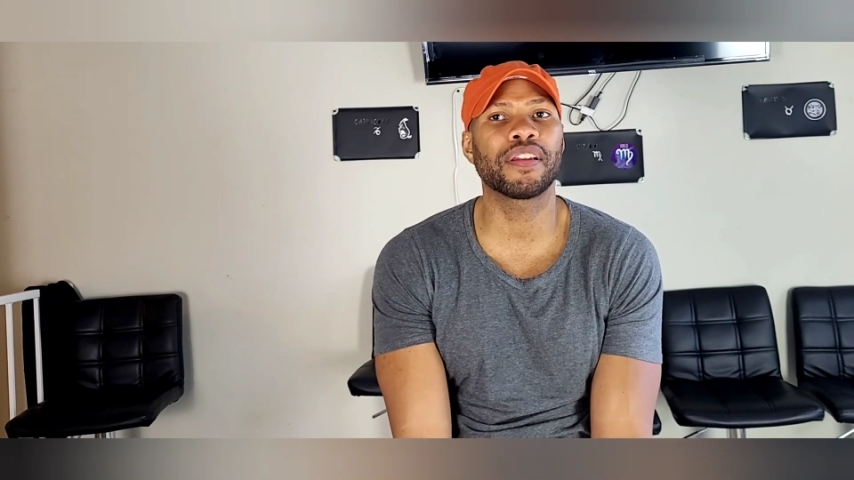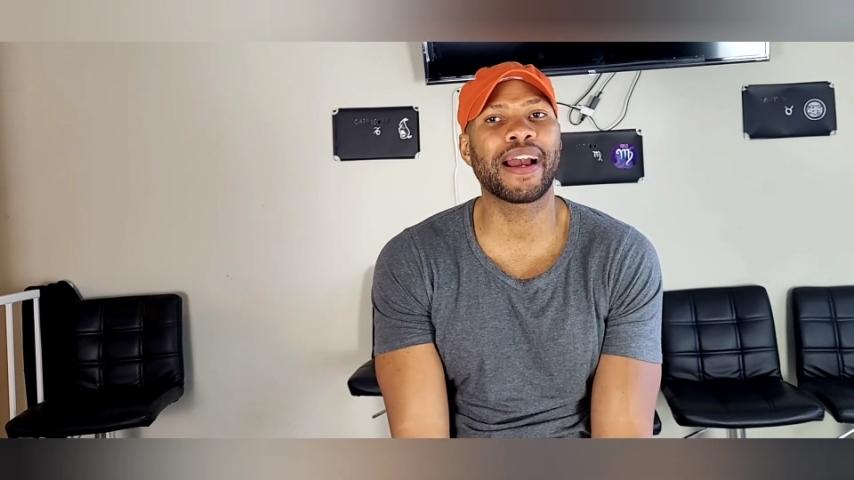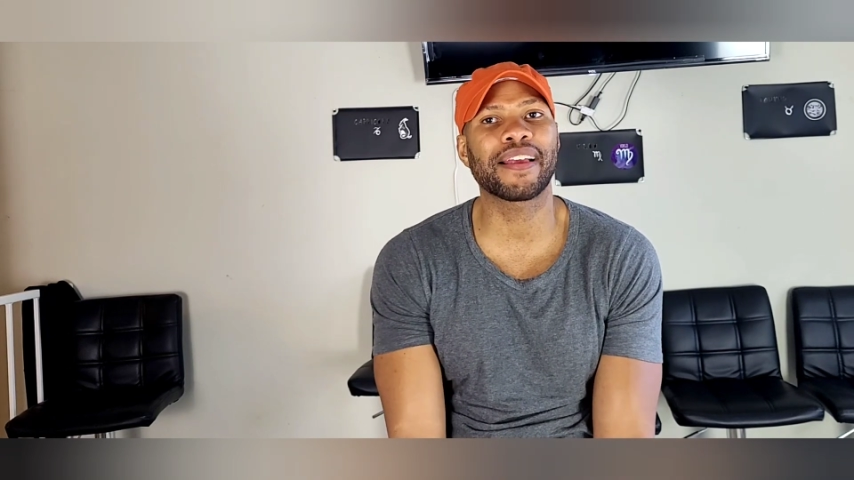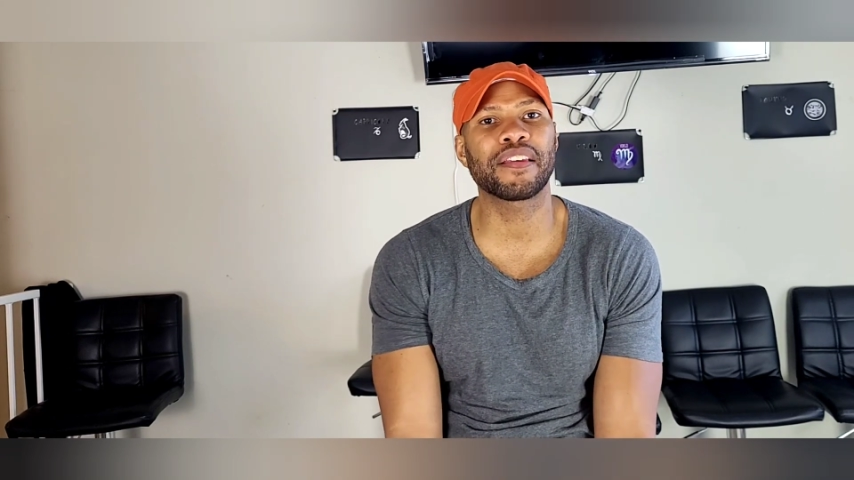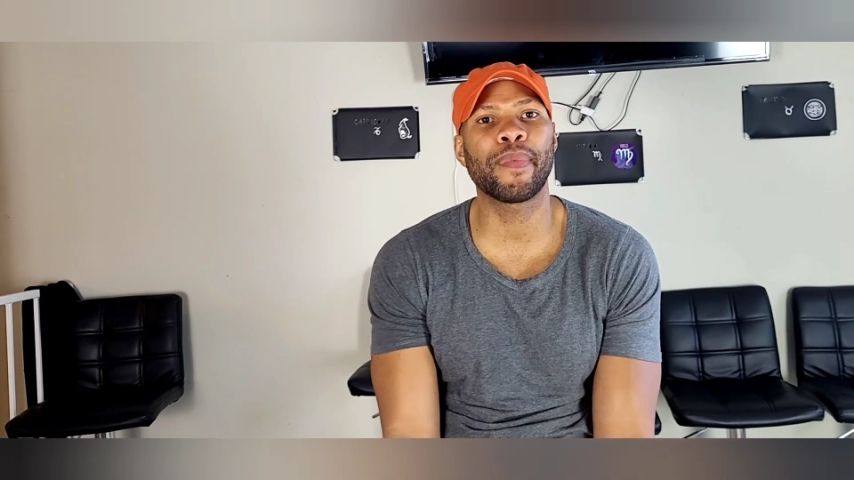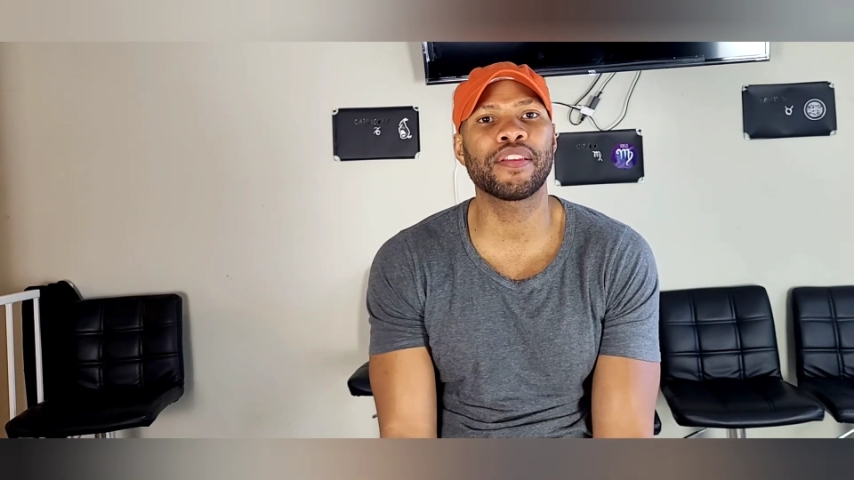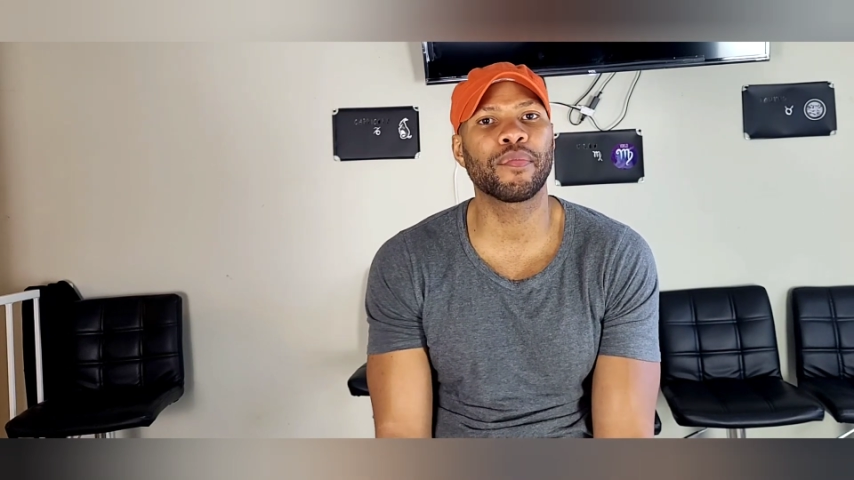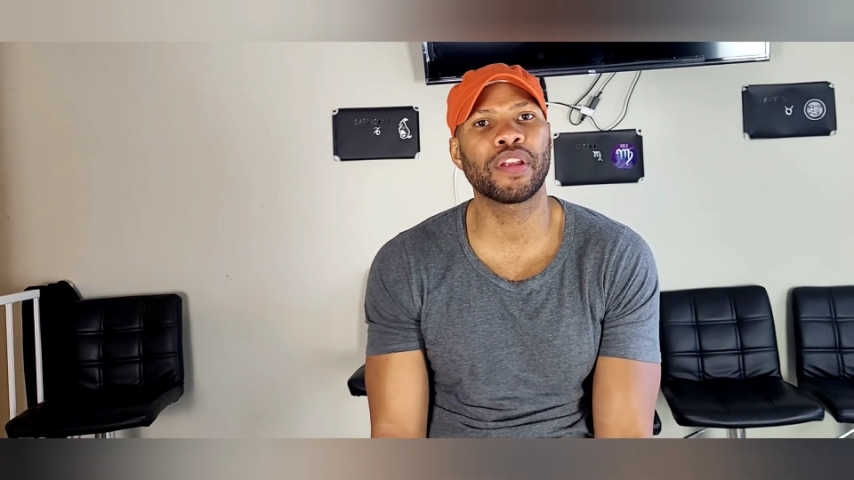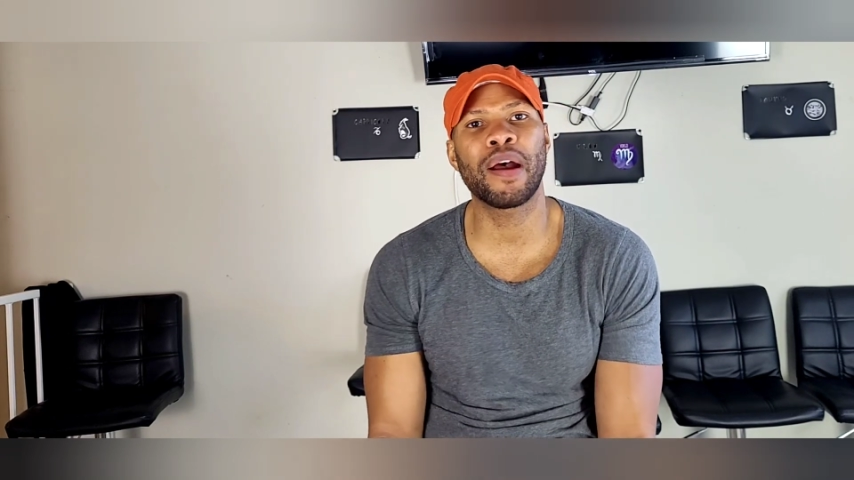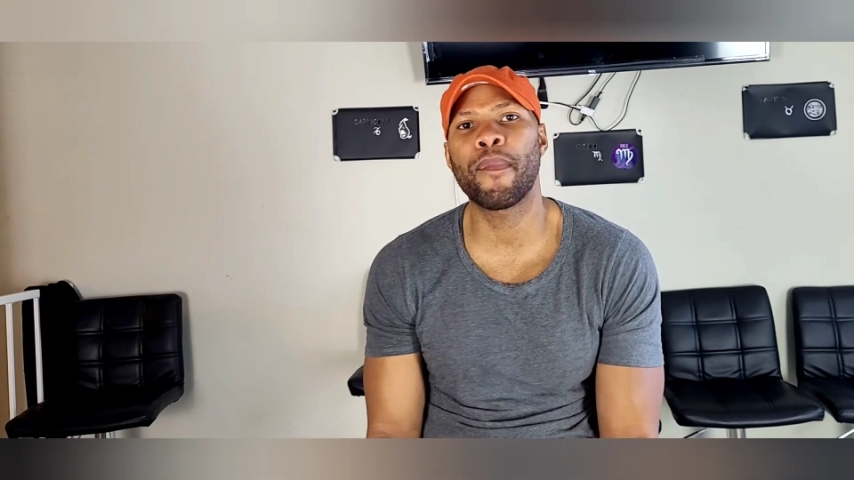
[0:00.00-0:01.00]
like I said, my
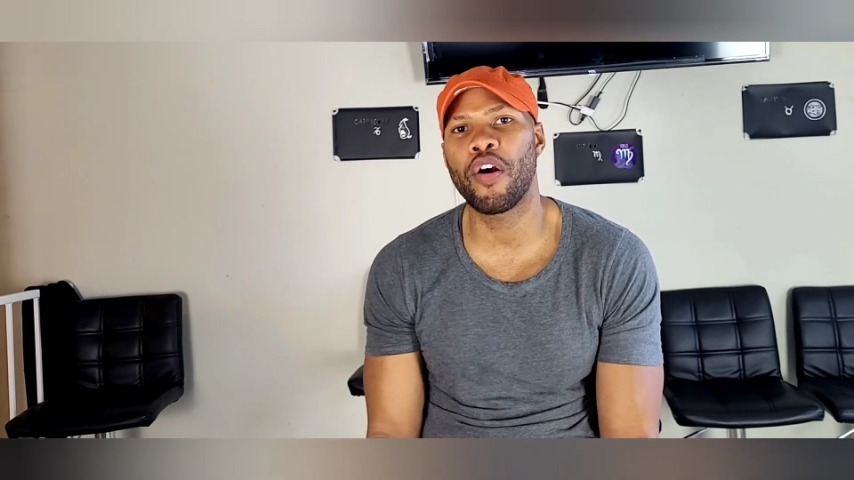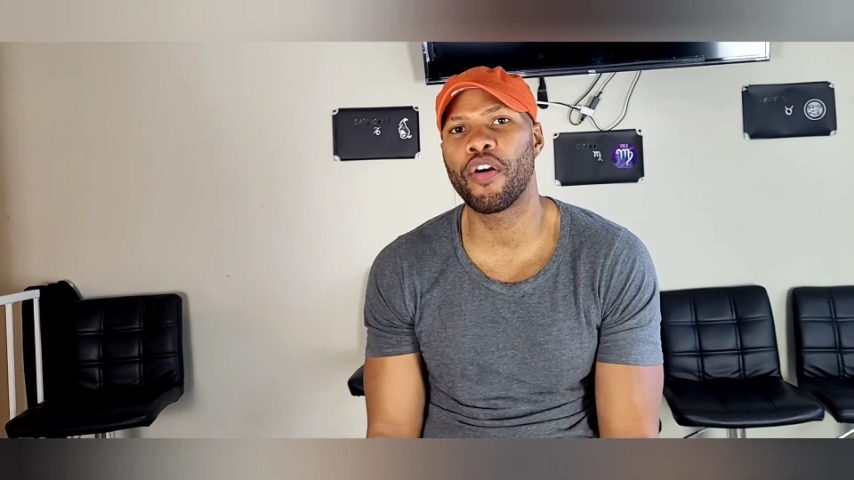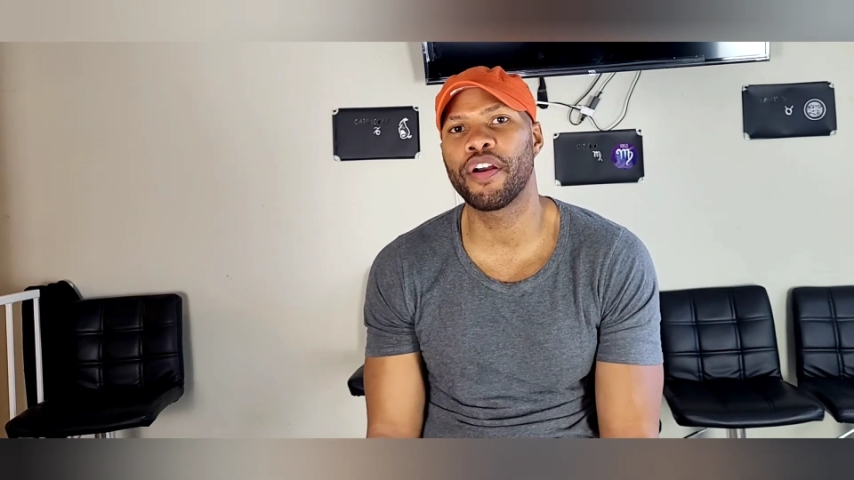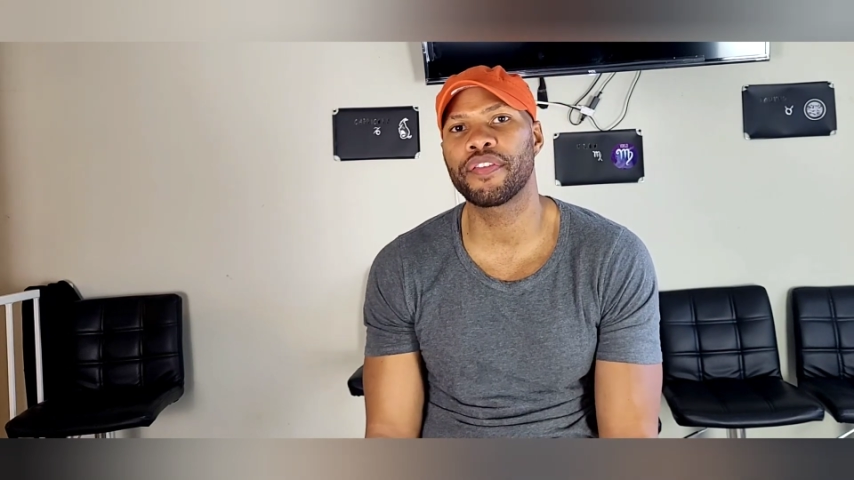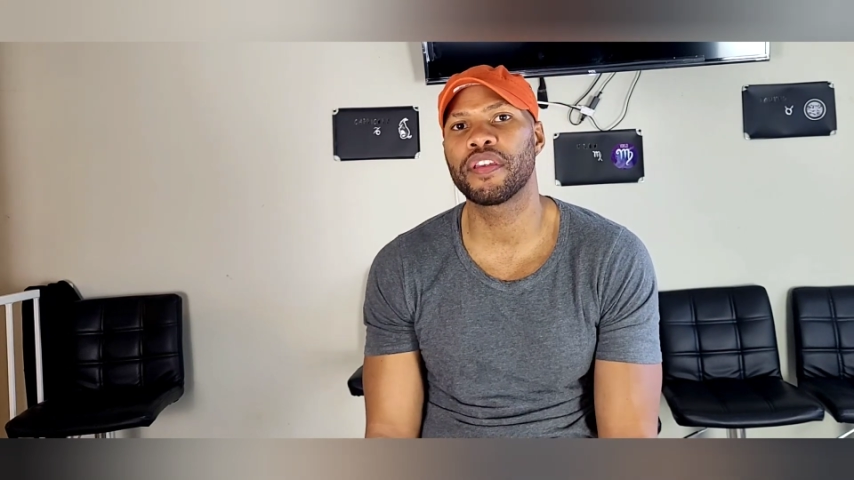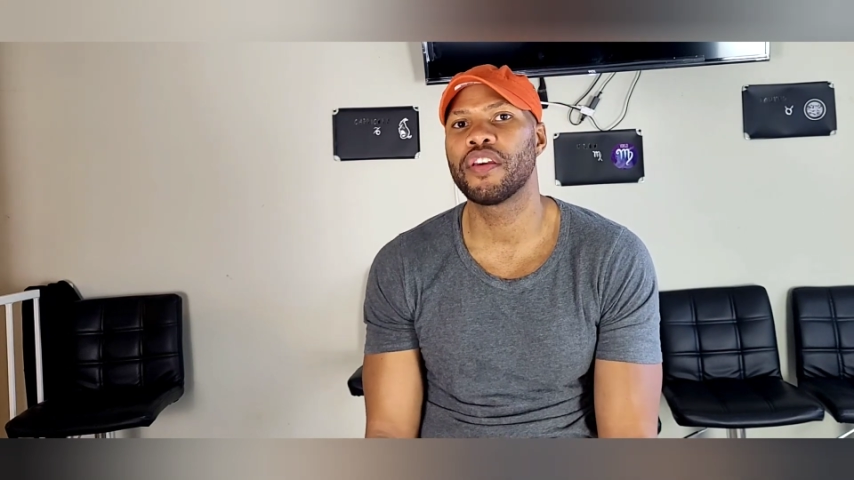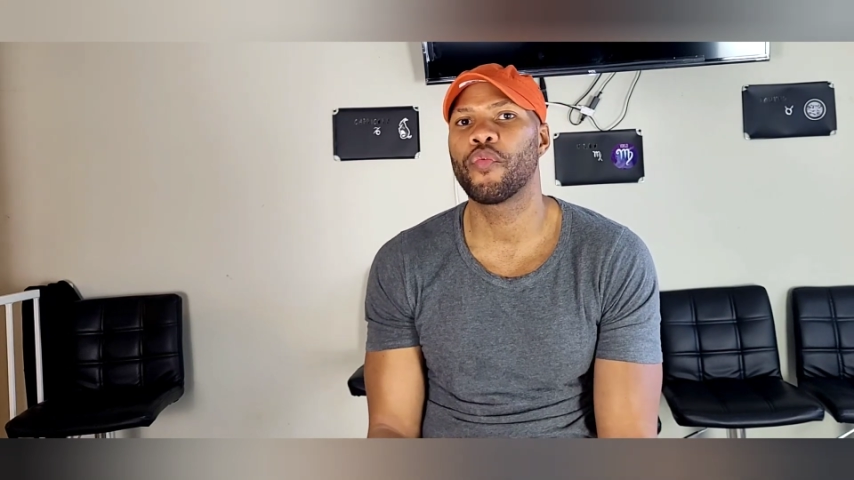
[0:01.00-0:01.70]
Gemini Mars,